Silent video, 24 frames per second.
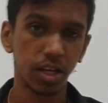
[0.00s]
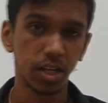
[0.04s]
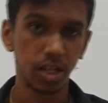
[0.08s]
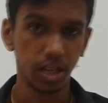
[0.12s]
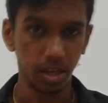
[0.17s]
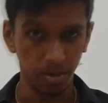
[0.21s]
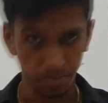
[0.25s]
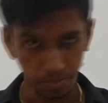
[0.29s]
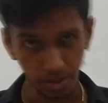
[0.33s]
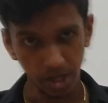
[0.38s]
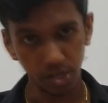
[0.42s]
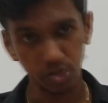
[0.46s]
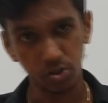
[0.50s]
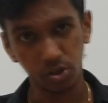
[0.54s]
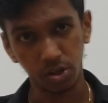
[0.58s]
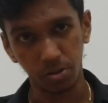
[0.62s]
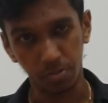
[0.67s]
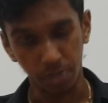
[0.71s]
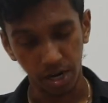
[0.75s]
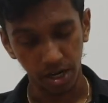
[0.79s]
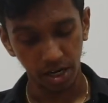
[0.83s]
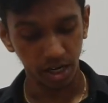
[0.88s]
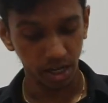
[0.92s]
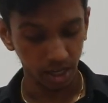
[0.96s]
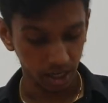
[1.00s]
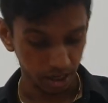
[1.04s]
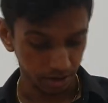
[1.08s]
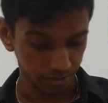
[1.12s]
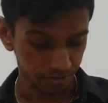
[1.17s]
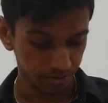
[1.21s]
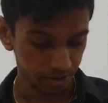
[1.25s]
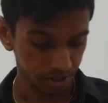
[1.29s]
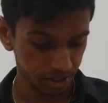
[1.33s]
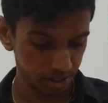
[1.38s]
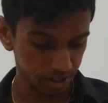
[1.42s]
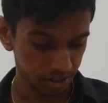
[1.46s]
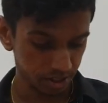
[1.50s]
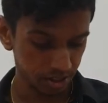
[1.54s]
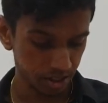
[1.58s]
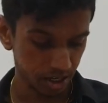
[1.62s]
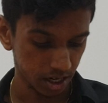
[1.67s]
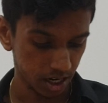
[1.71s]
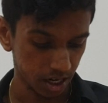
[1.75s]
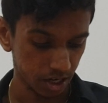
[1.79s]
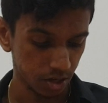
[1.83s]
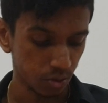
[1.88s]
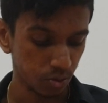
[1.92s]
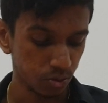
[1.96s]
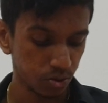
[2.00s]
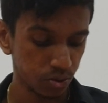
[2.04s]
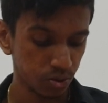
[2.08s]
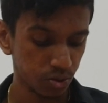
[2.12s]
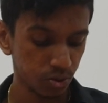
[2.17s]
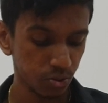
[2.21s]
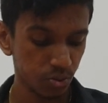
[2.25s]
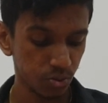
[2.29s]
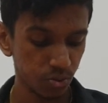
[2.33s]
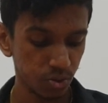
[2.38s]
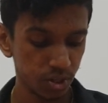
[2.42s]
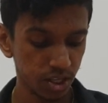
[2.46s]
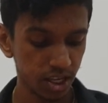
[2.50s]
depends on the marketing efforts and also